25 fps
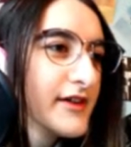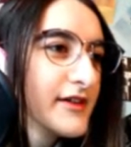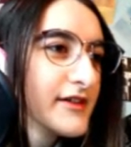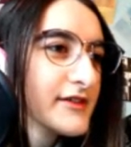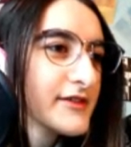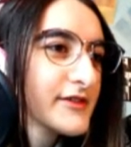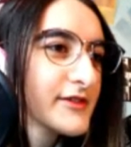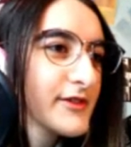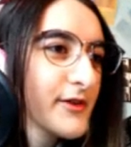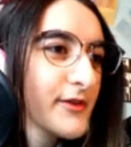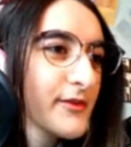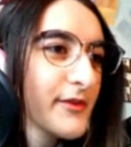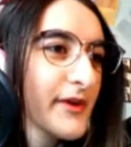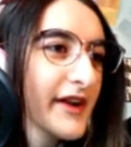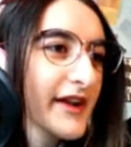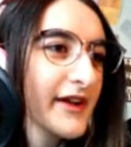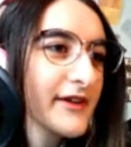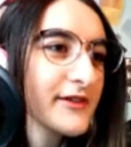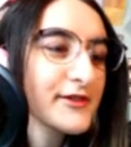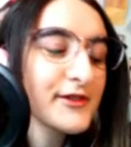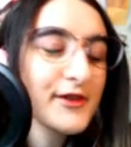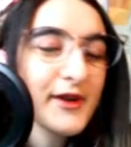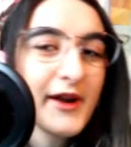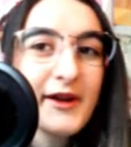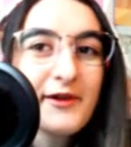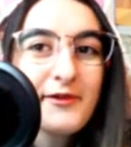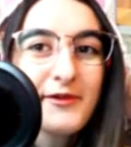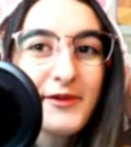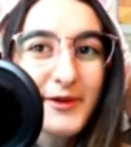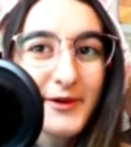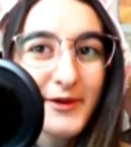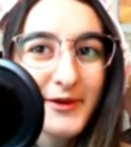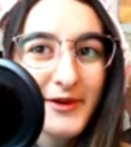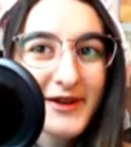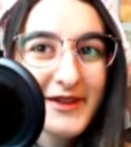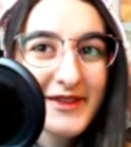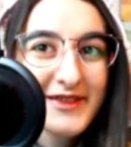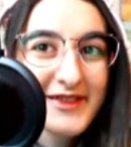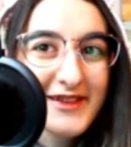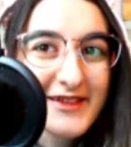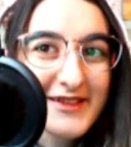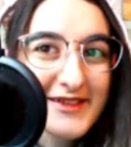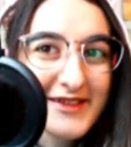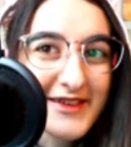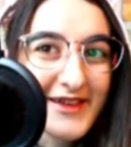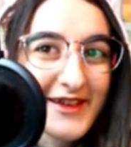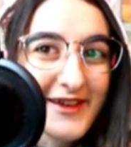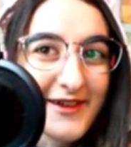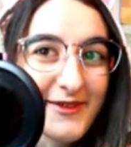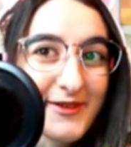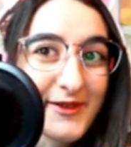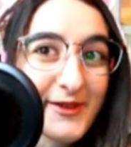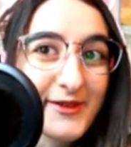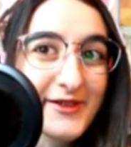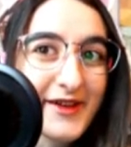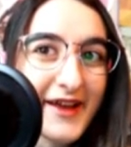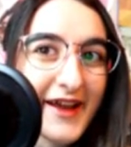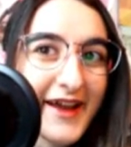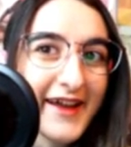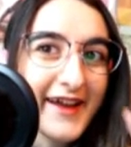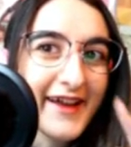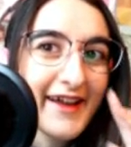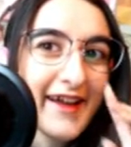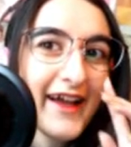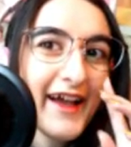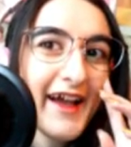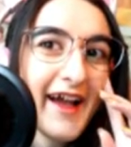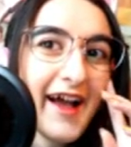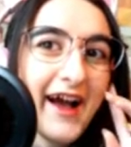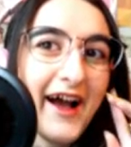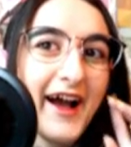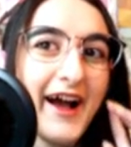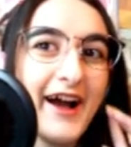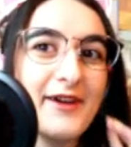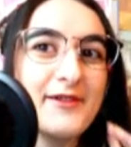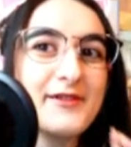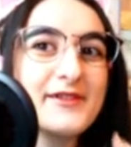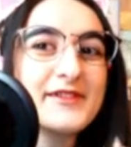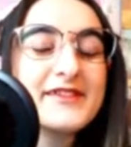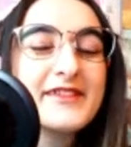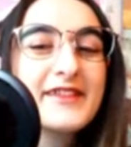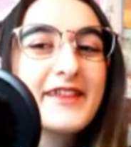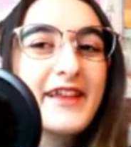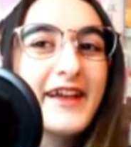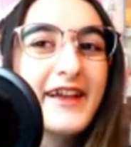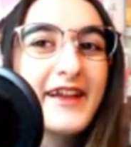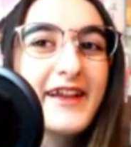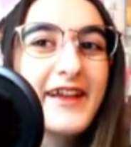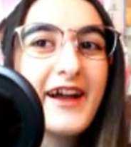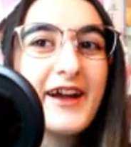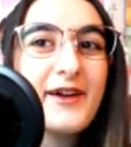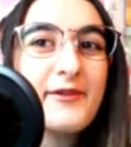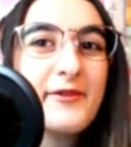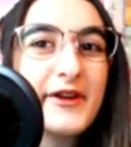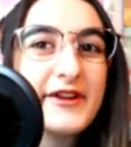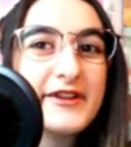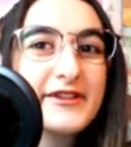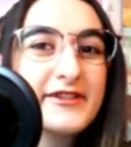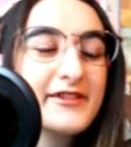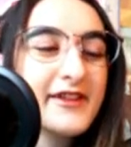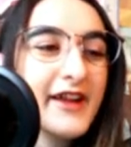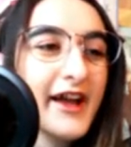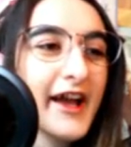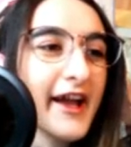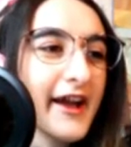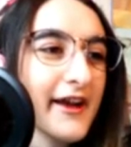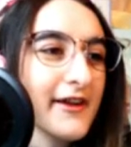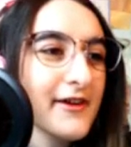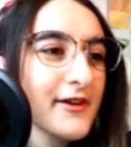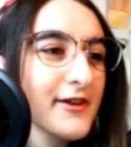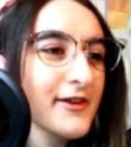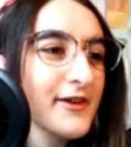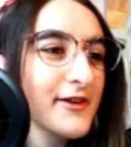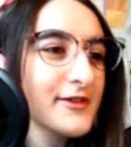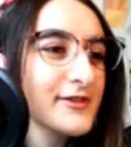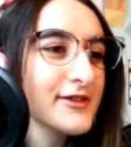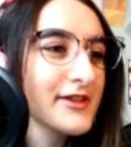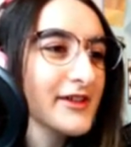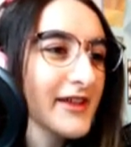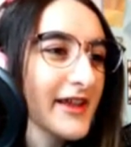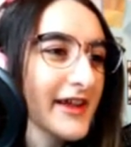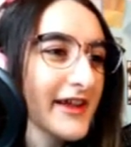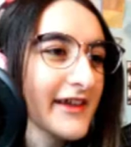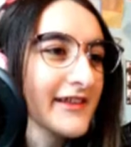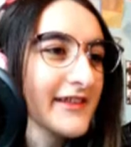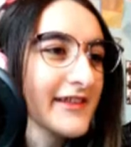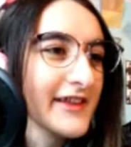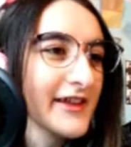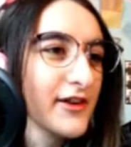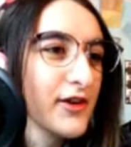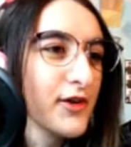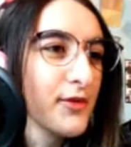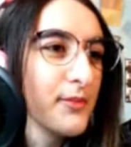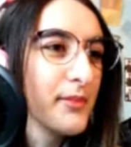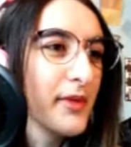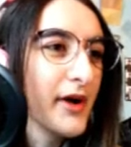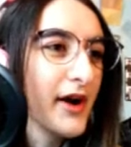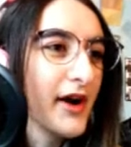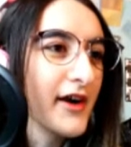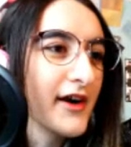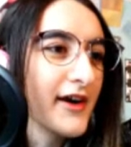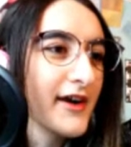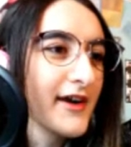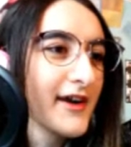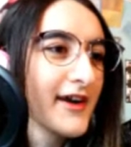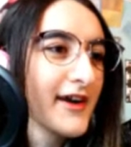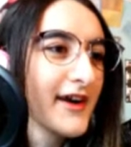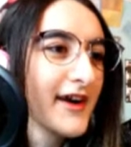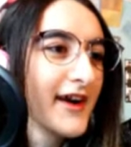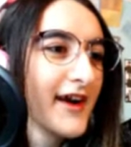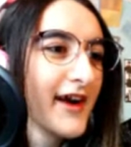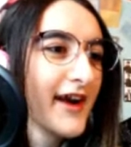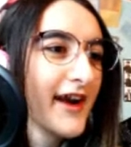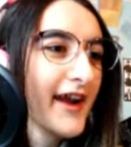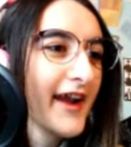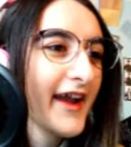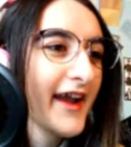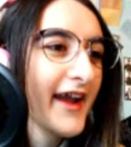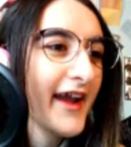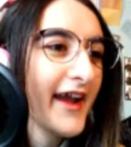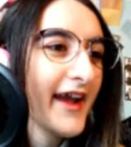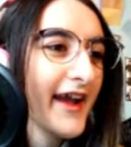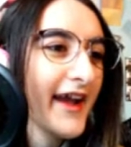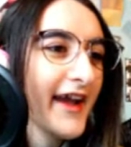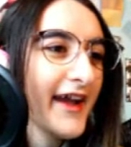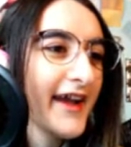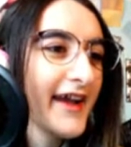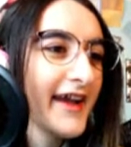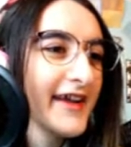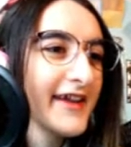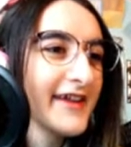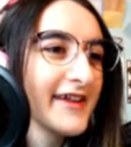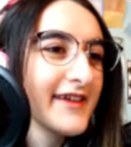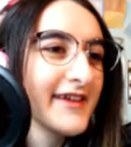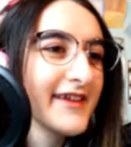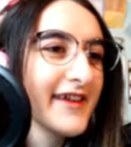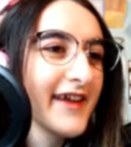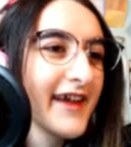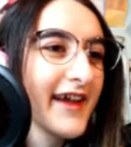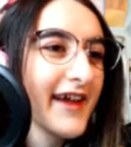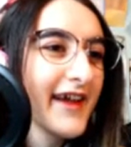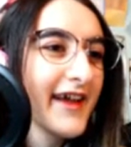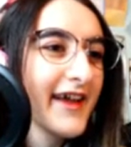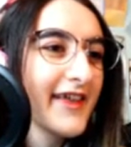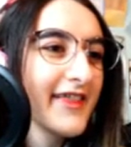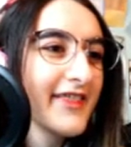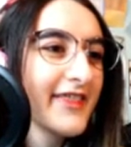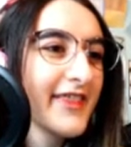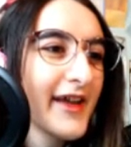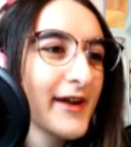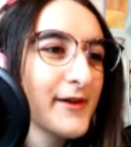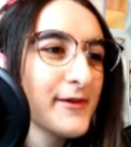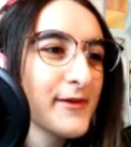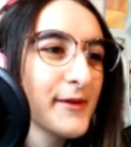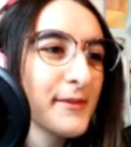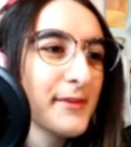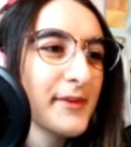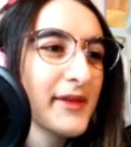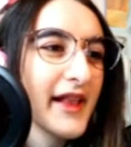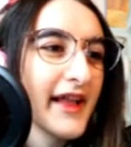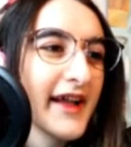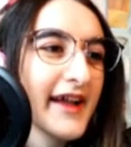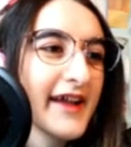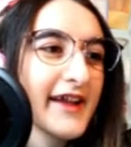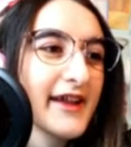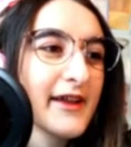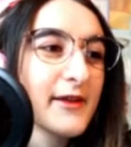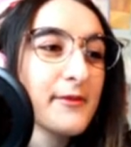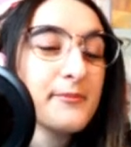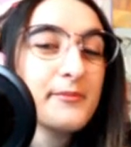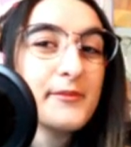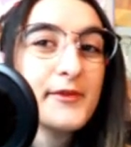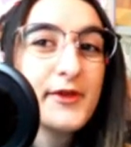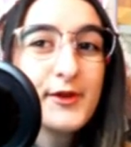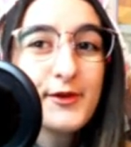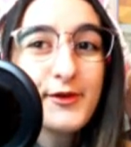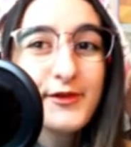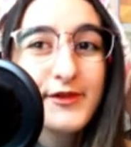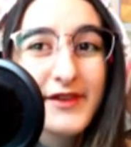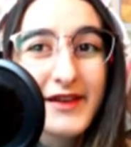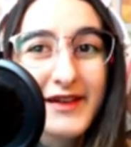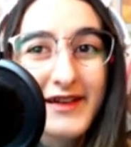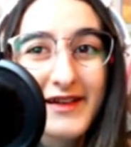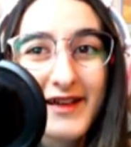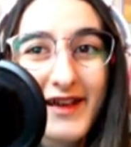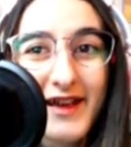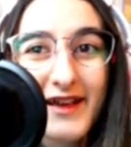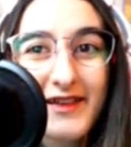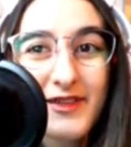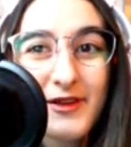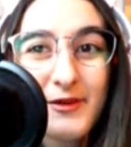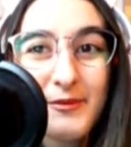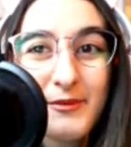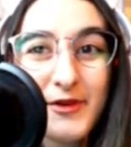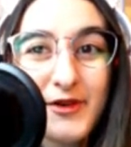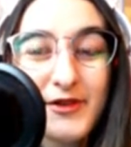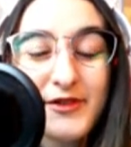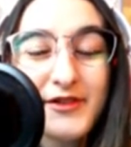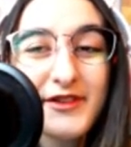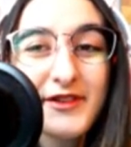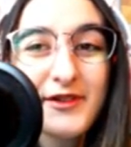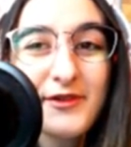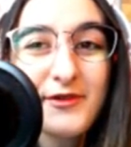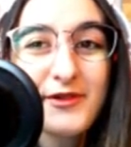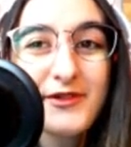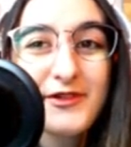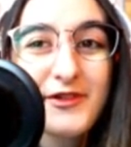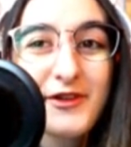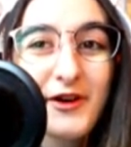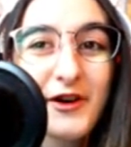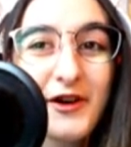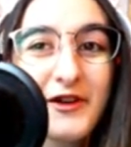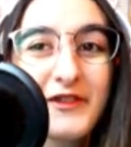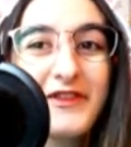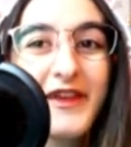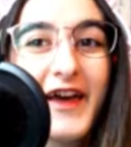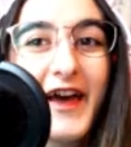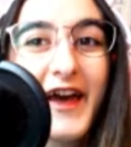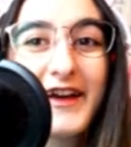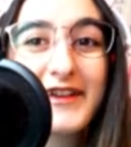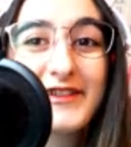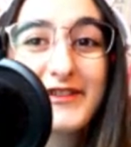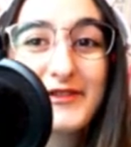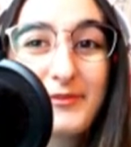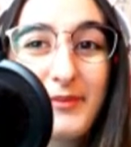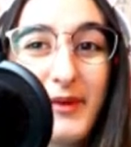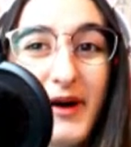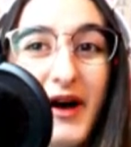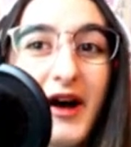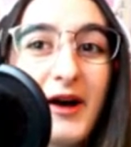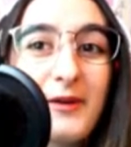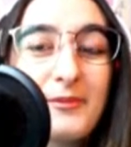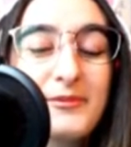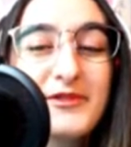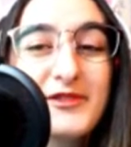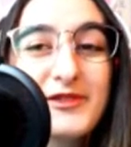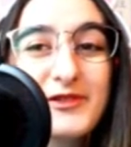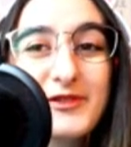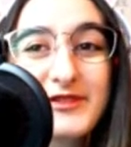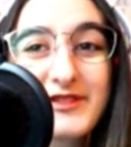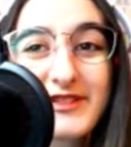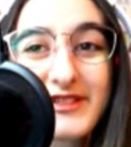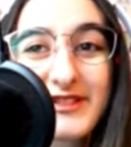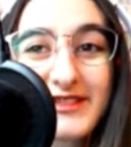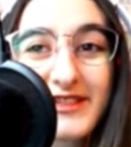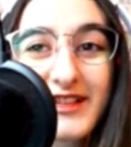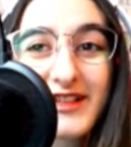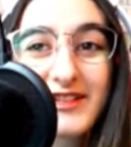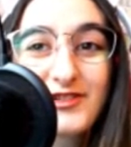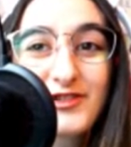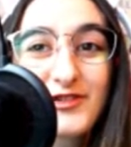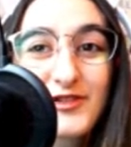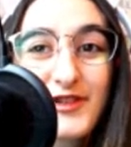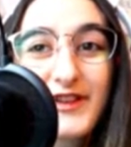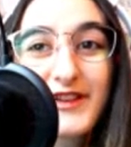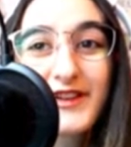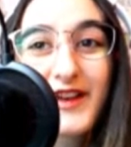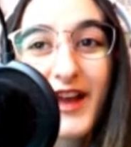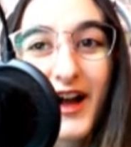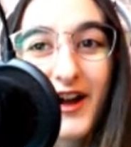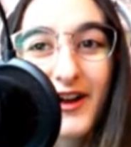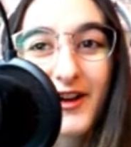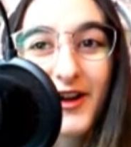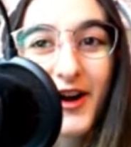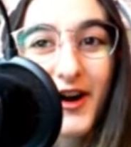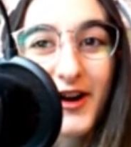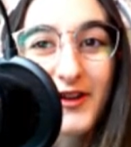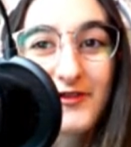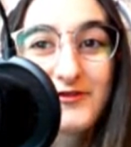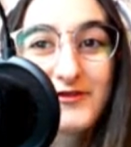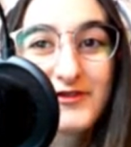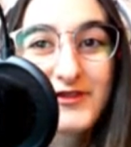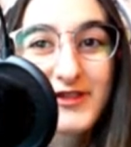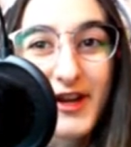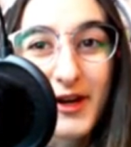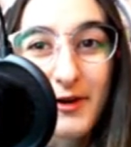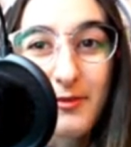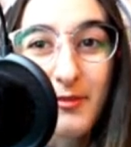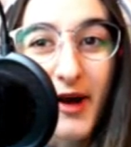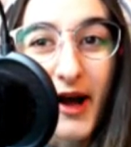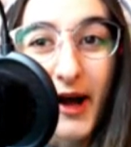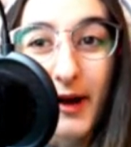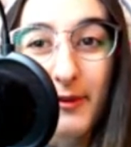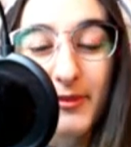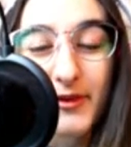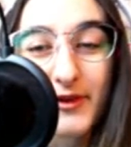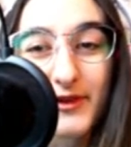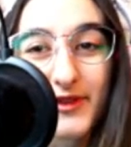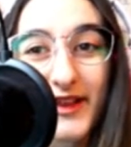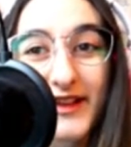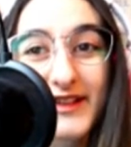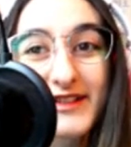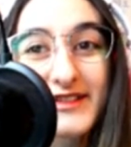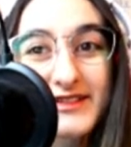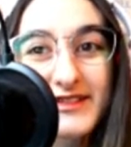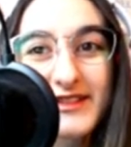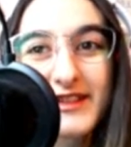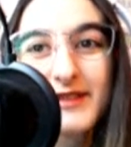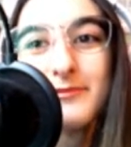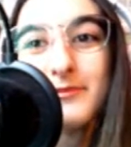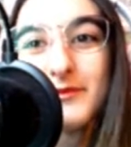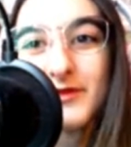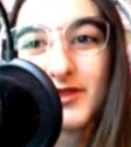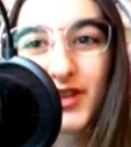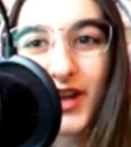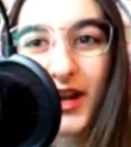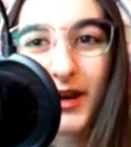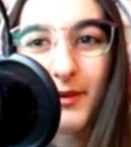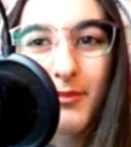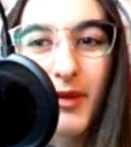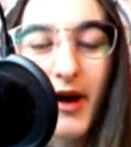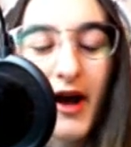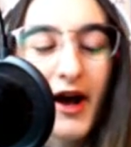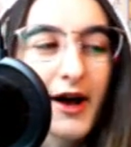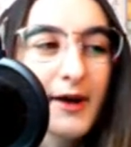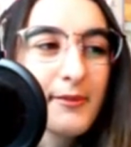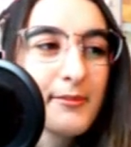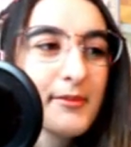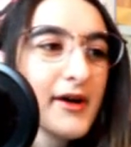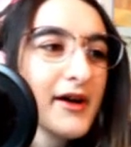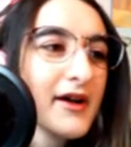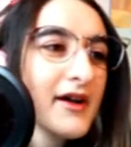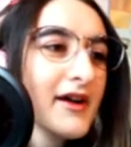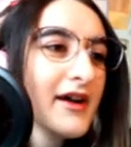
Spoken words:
So when I tried recording this the other day, I was like, I had her go to like a little bar, and they were playing music, and the music was called S-pop, so it's essentially knockoff J-pop, or like sim J-pop.